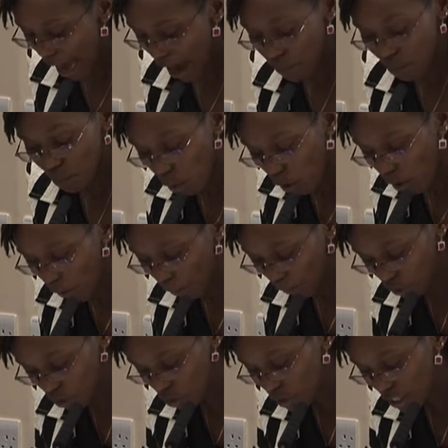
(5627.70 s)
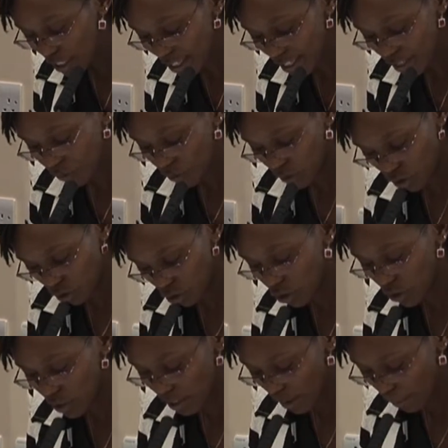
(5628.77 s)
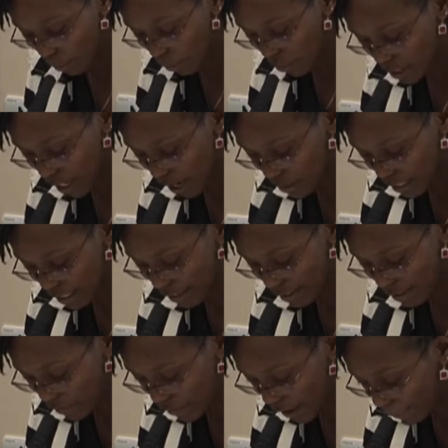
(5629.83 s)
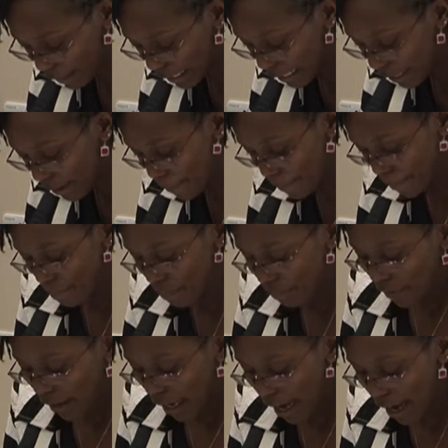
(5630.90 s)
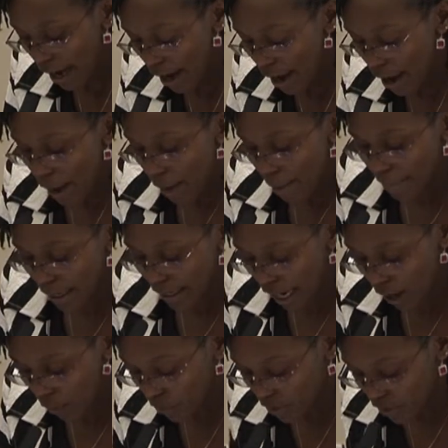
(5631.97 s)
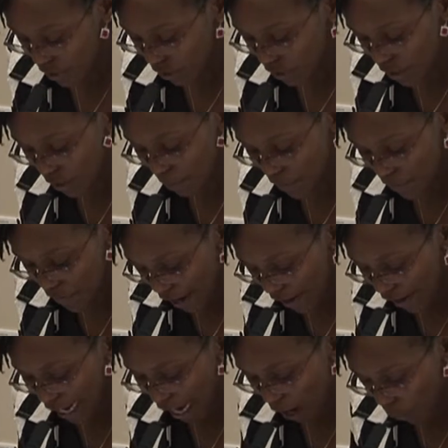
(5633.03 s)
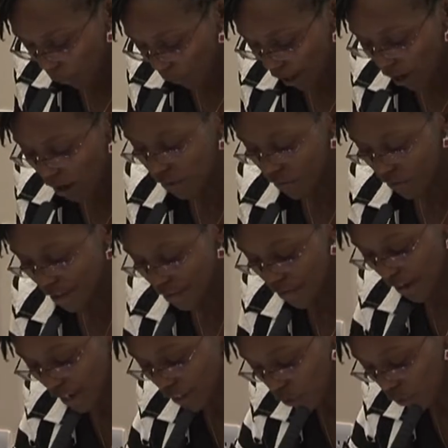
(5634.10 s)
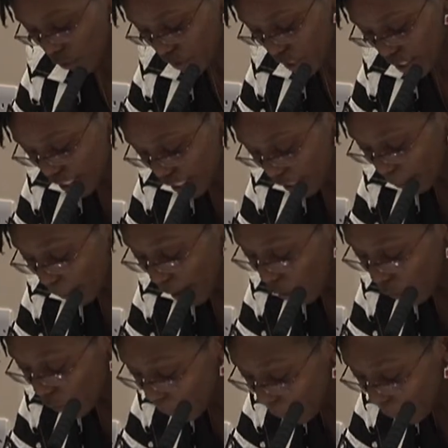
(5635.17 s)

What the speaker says: have more opportunities for social support outside the family. But I was told to be very aware of the effect of stigma on